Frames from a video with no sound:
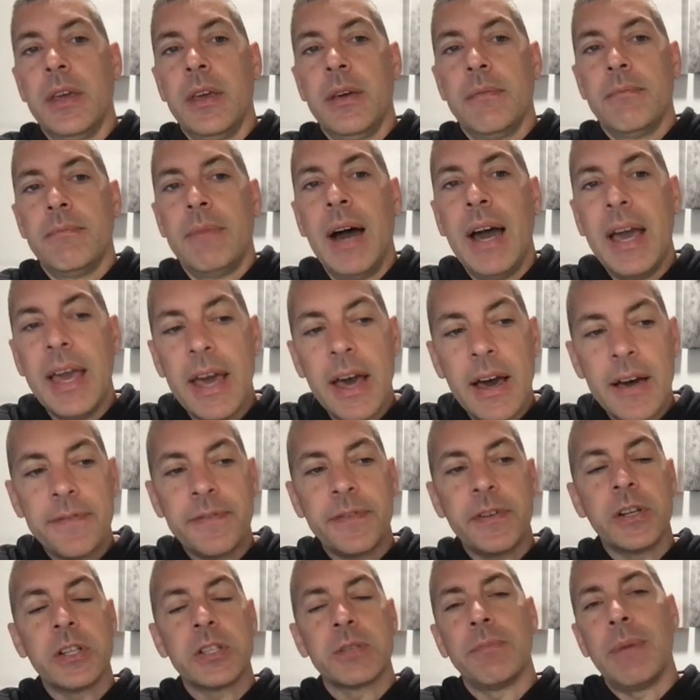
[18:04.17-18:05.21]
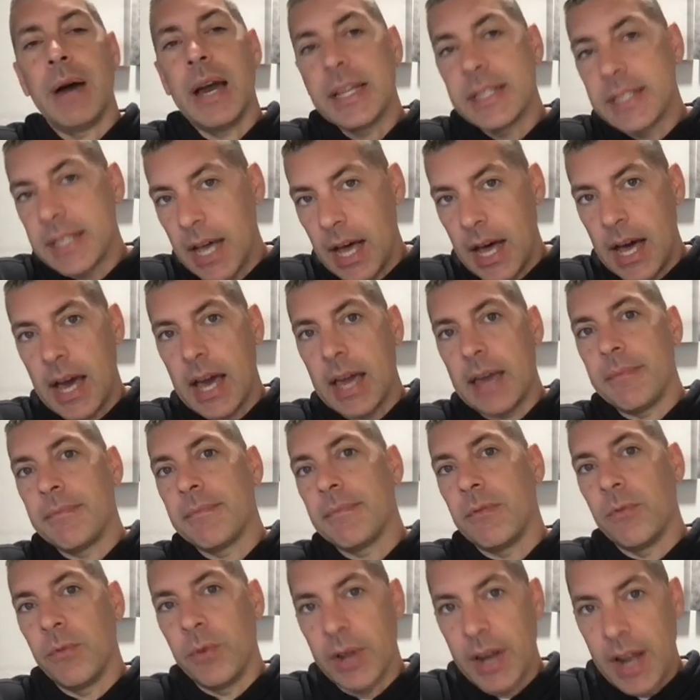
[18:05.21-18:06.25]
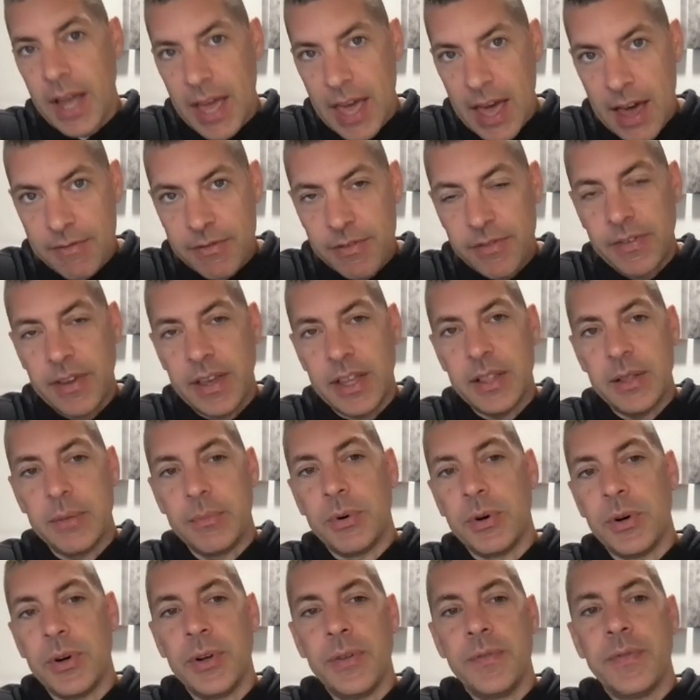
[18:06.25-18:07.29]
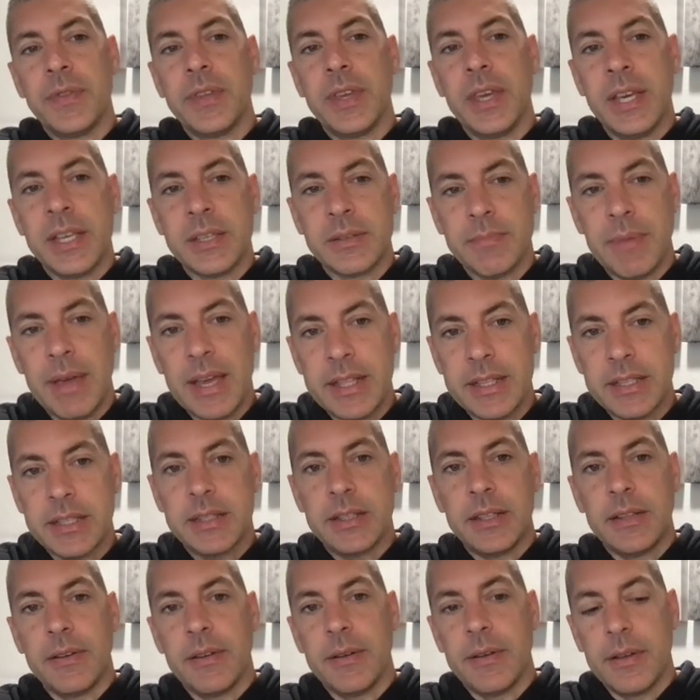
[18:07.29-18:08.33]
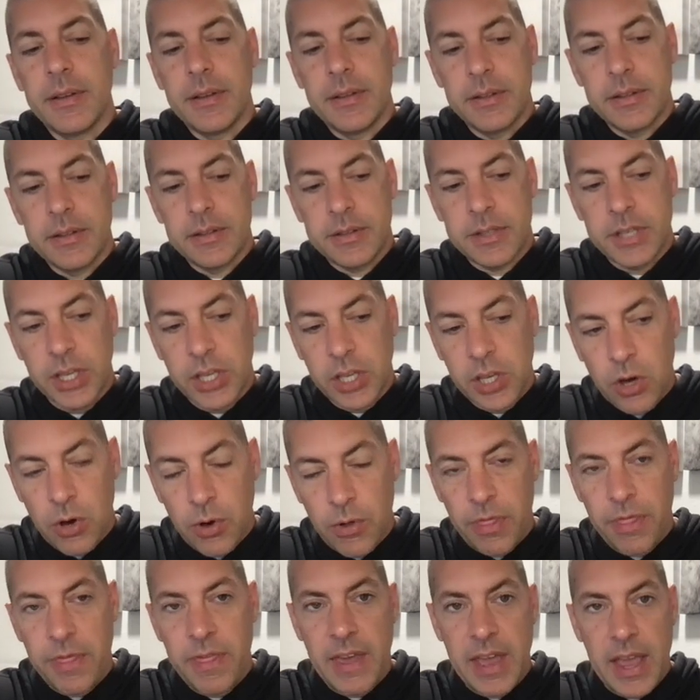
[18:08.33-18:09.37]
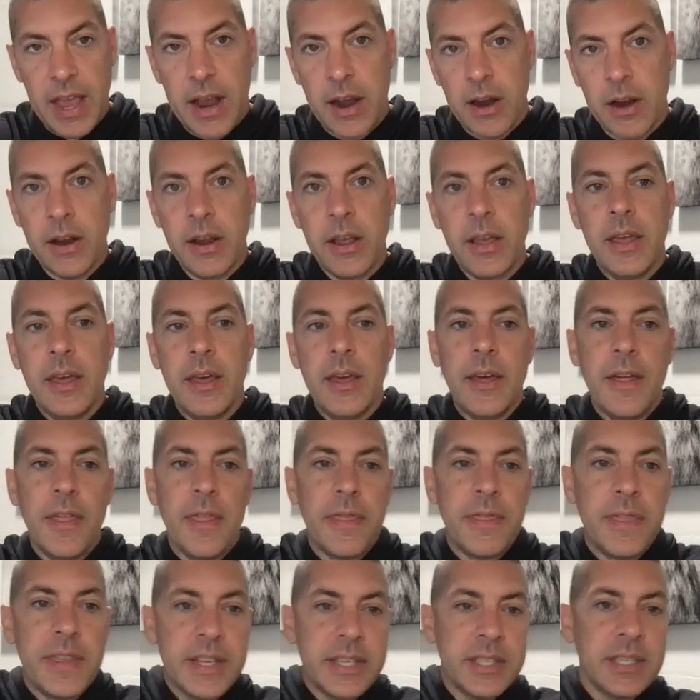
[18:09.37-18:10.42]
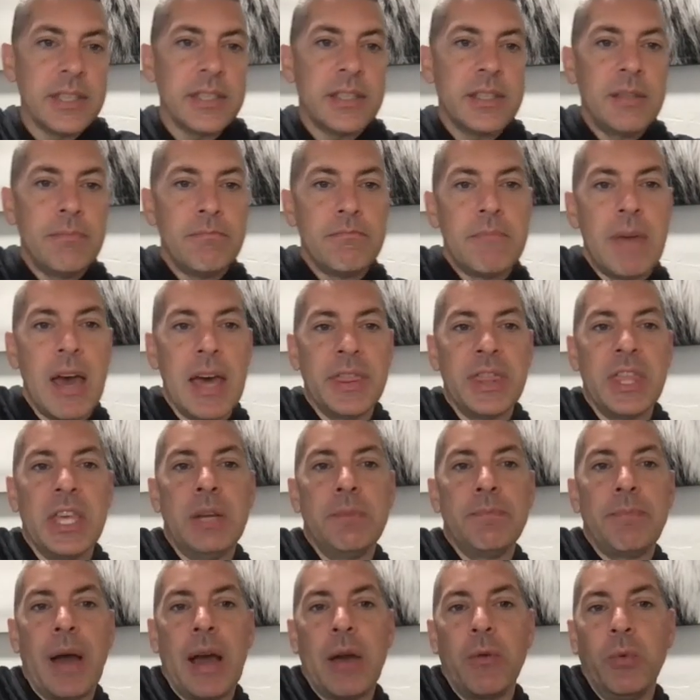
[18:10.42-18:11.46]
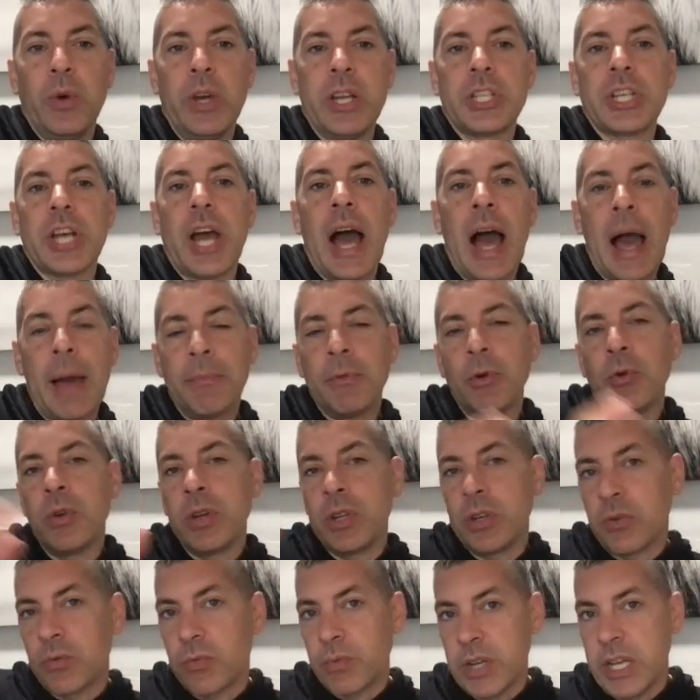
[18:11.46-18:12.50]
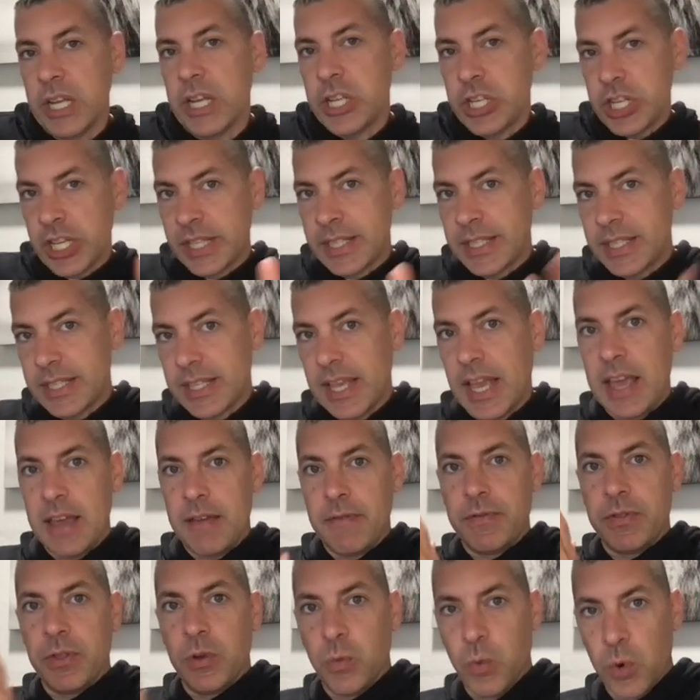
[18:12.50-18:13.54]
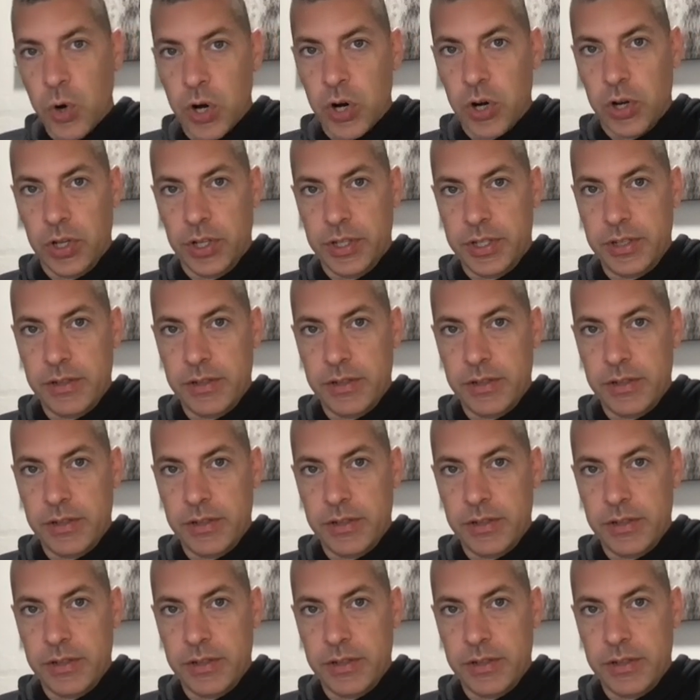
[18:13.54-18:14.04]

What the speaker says: My efforts, my time, what I have available is meant to go there. This is the method by which I'm going to reach and save the world.